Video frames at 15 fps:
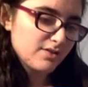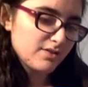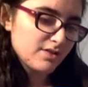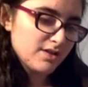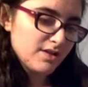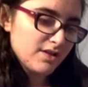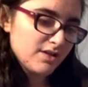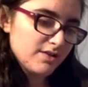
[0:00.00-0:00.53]

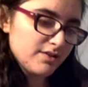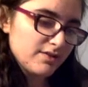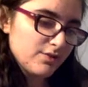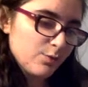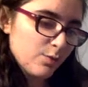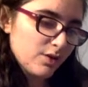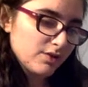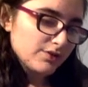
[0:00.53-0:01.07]
The World
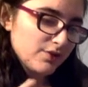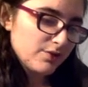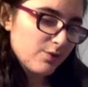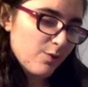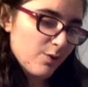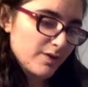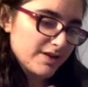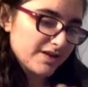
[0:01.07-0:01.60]
According
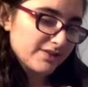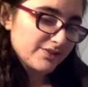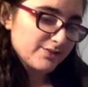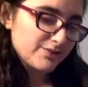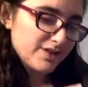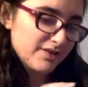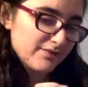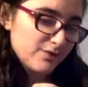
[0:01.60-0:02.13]
to Jeff
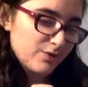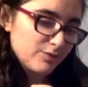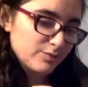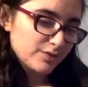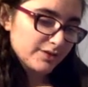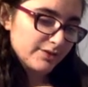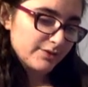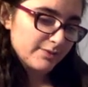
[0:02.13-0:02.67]
Goldblum.
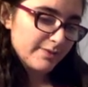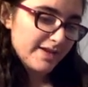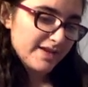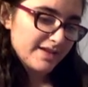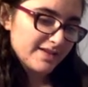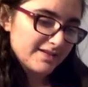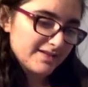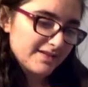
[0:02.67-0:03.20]
And yeah,
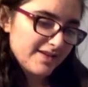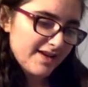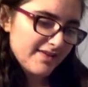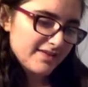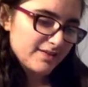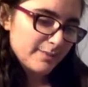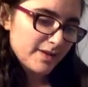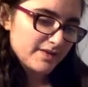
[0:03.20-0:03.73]
that's
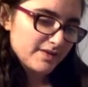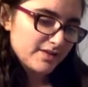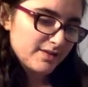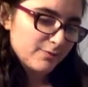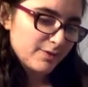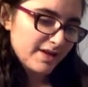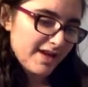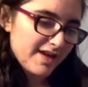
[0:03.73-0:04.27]
basically what it has
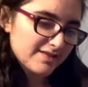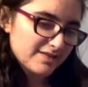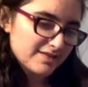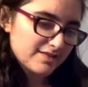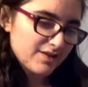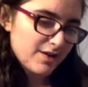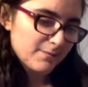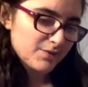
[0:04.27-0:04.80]
at the top
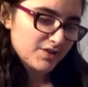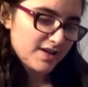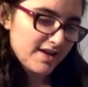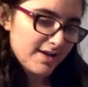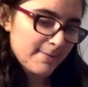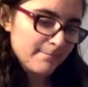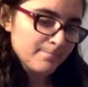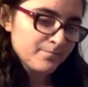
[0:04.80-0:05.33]
today.
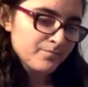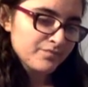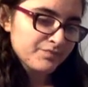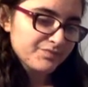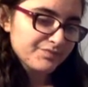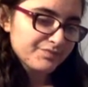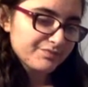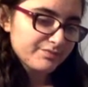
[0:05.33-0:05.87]

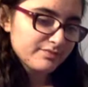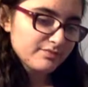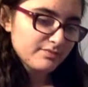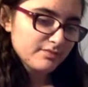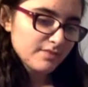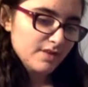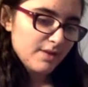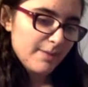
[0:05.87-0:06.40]
Um, I
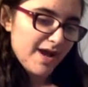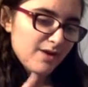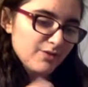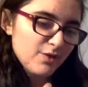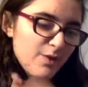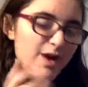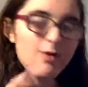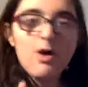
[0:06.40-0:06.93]
don't know how
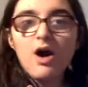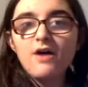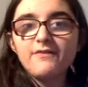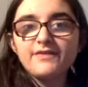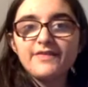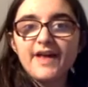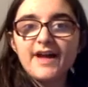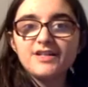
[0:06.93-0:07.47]
often that
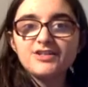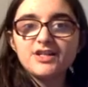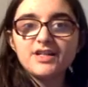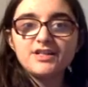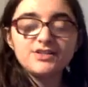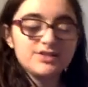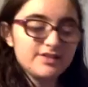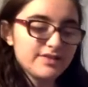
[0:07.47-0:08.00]
changes,
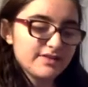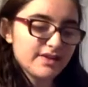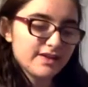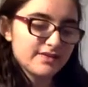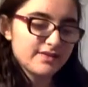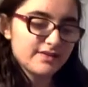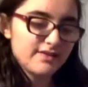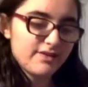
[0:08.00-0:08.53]
like the stuff
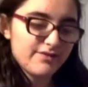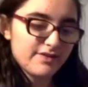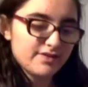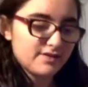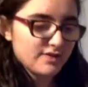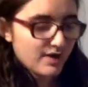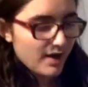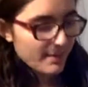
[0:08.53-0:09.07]
at the top
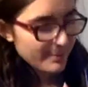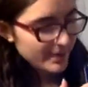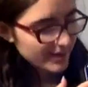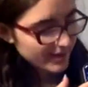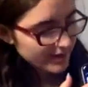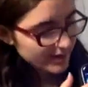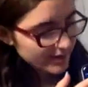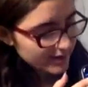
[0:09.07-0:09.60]
here,
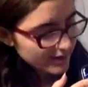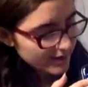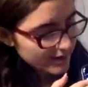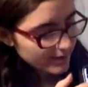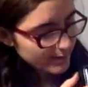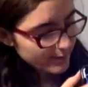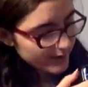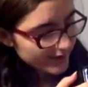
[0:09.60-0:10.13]

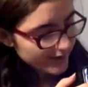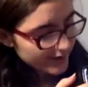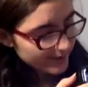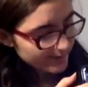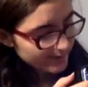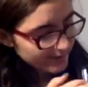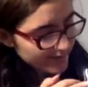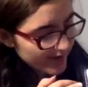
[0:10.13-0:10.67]
but yeah,
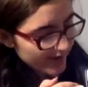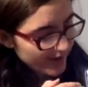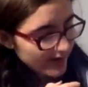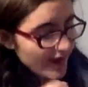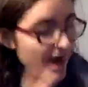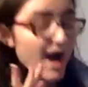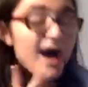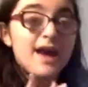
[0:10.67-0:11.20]
I
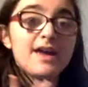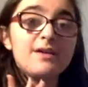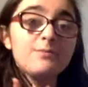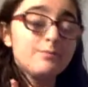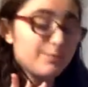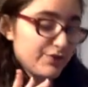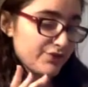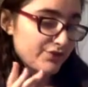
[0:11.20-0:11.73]
am
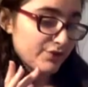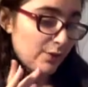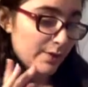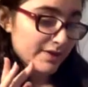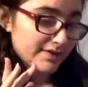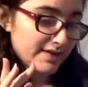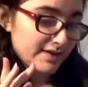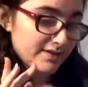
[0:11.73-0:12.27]
so excited to
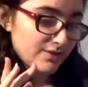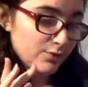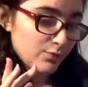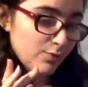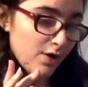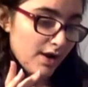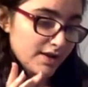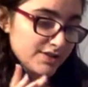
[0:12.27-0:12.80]
watch
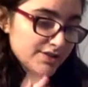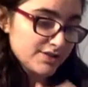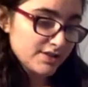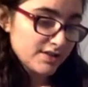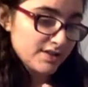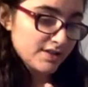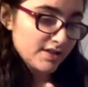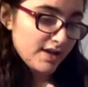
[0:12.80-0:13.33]
High
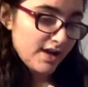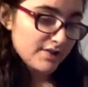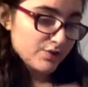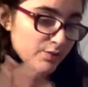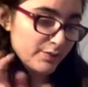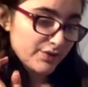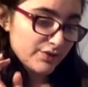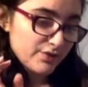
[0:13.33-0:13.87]
School Musical,
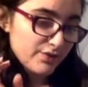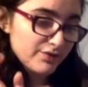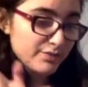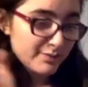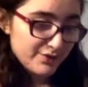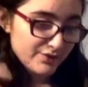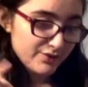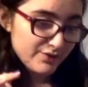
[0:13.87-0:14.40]
the musical,
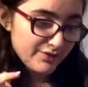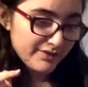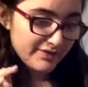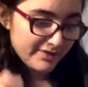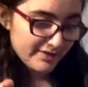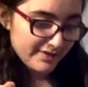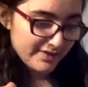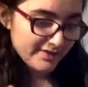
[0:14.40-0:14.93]
the series.
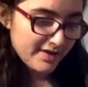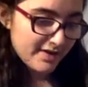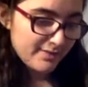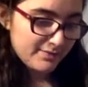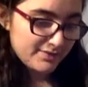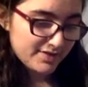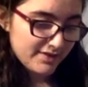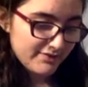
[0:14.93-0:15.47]
I am
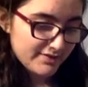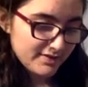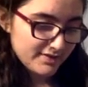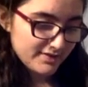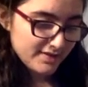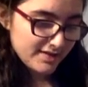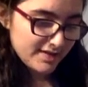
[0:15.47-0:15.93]
definitely.